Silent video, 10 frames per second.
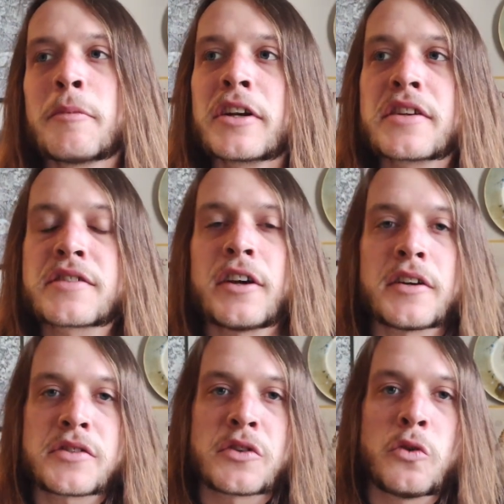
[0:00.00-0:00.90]
but it is
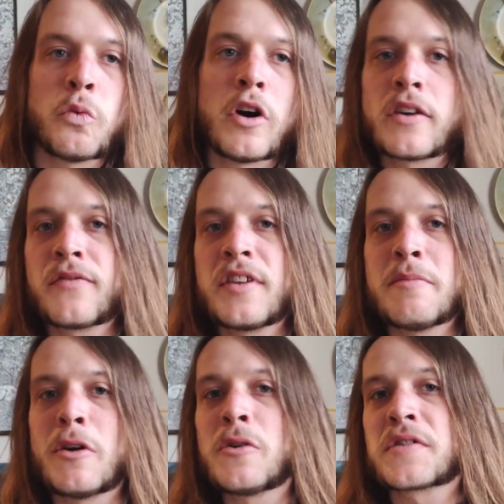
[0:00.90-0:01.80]
also one of
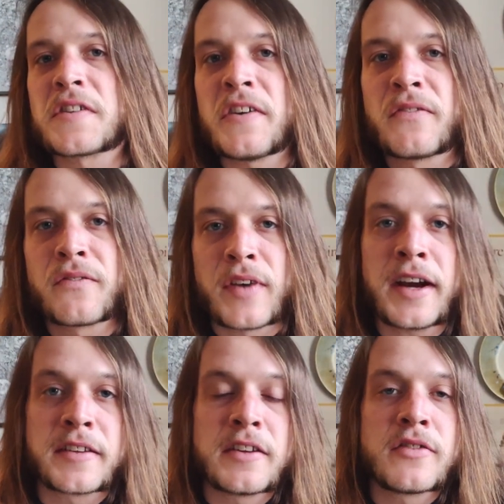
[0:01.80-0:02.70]
the most
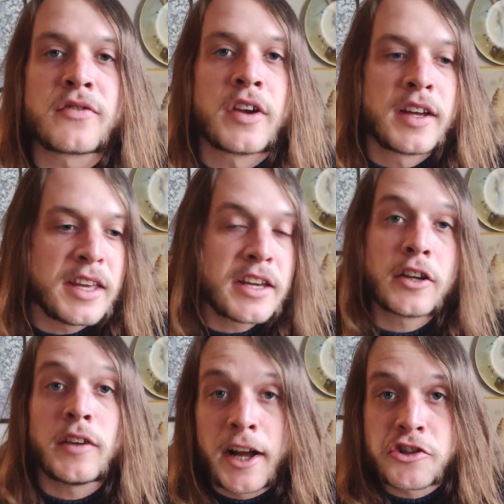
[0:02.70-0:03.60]
effective
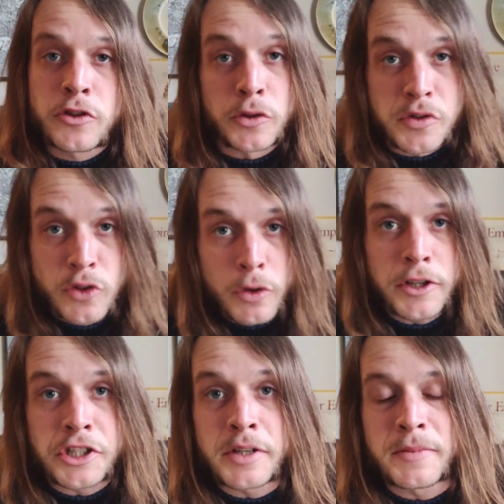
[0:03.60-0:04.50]
ecological
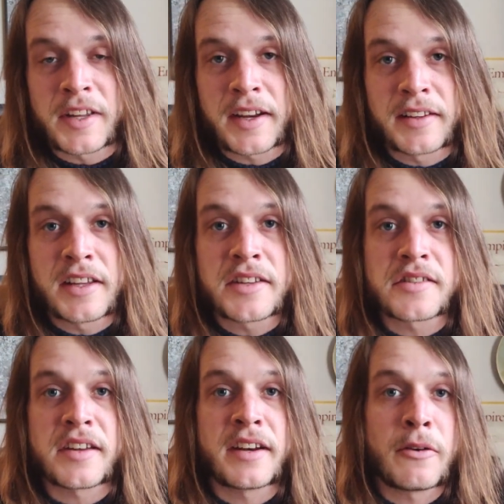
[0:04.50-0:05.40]
stewardship
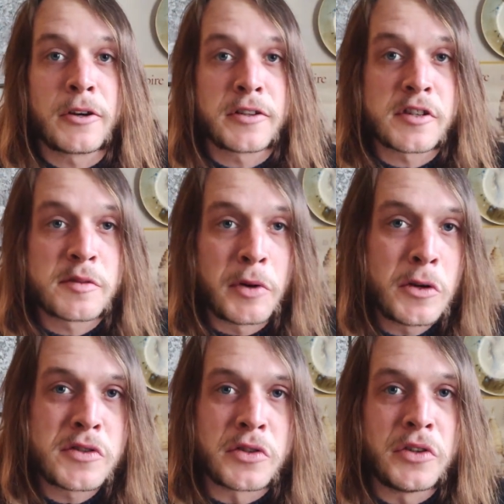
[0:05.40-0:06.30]
techniques at our
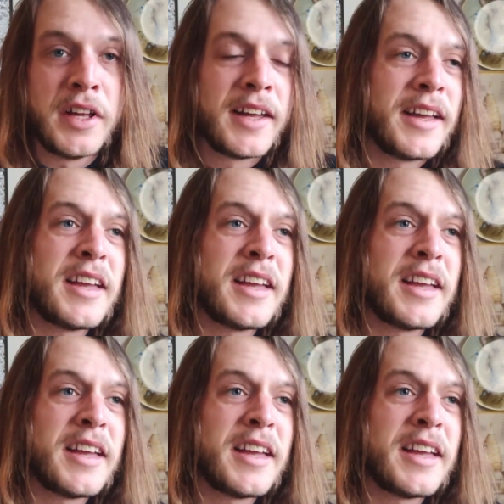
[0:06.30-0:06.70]
disposal,